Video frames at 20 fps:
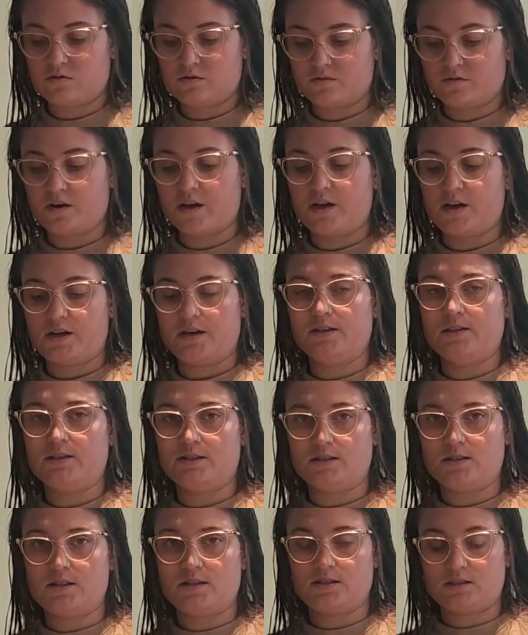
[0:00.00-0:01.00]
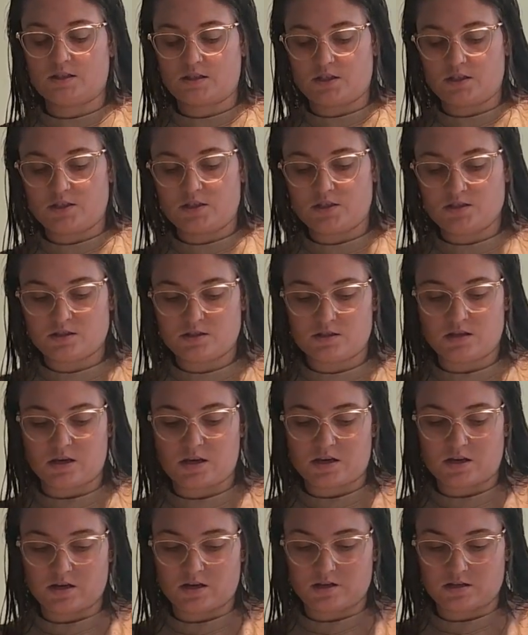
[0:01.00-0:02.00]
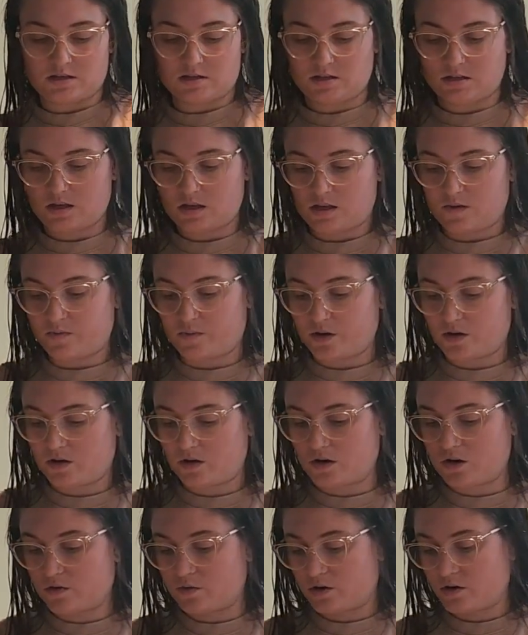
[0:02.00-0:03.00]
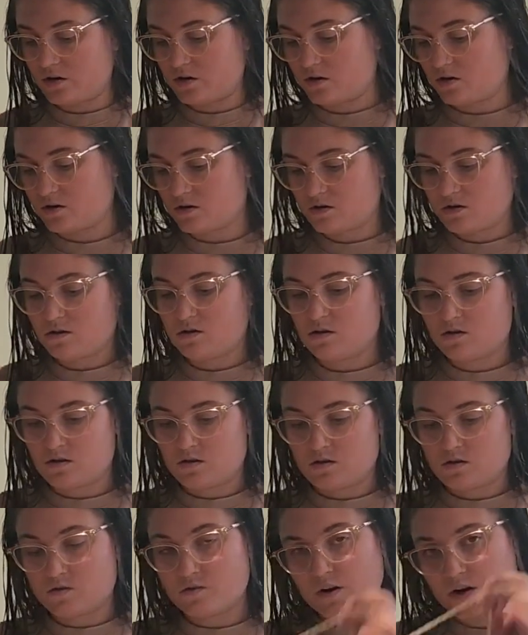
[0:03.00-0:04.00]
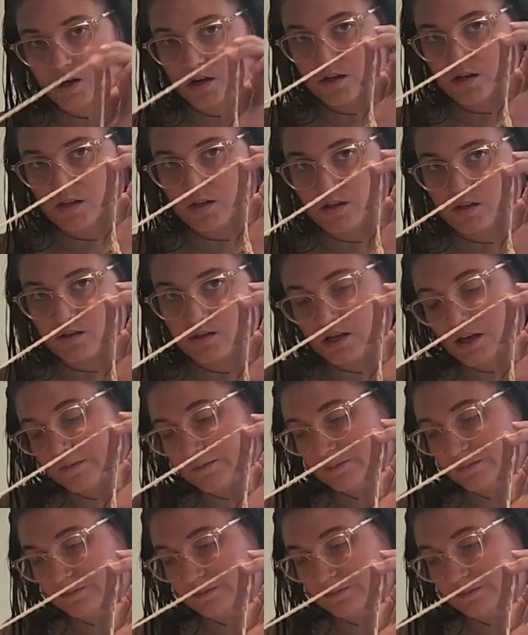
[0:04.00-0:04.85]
right into these stitches and keep on going right onto the other side.